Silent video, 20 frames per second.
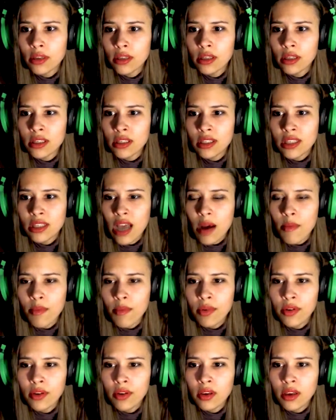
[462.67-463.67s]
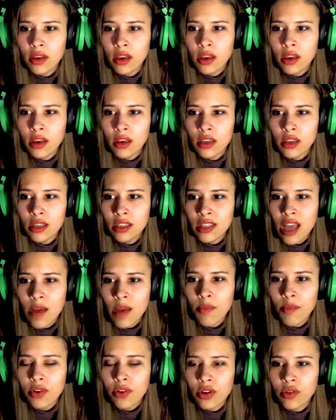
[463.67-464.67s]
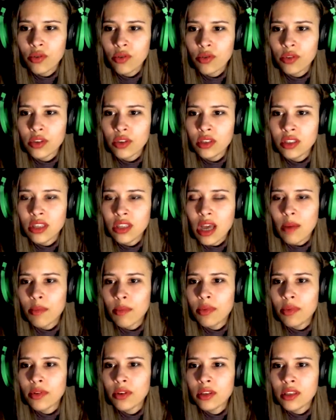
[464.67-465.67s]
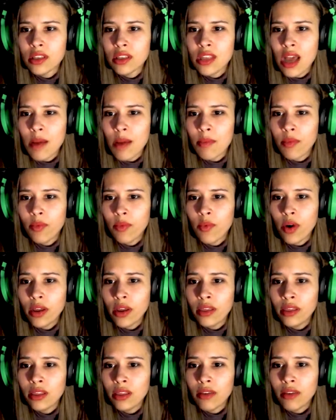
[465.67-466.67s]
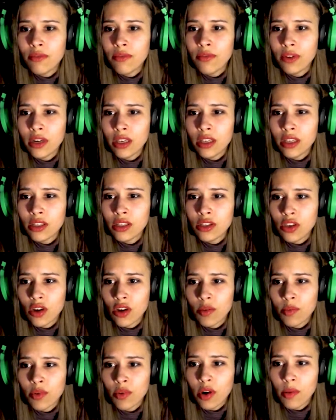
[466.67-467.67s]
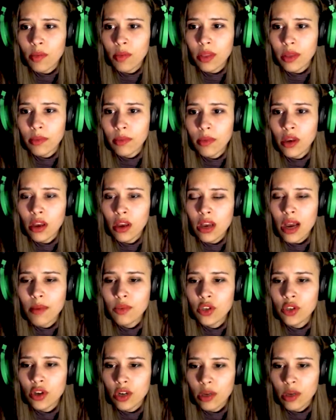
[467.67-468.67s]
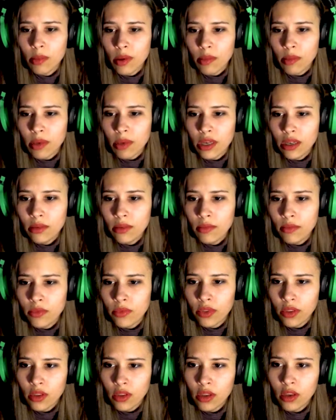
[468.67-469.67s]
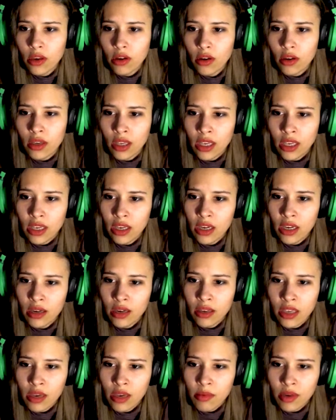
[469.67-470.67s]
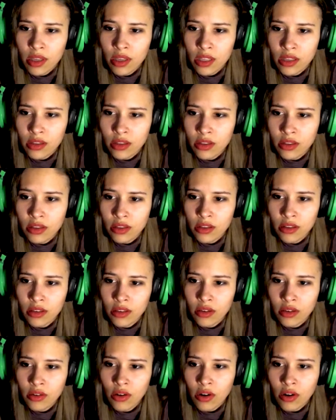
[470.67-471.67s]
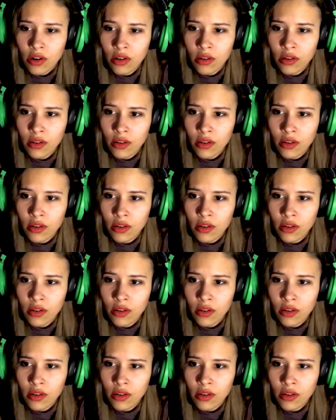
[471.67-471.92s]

Stop. Stop, Raccoon. Stop. Stop. What the freak is your problem? I'm sorry, Babe. Okay, okay, I'm gonna go.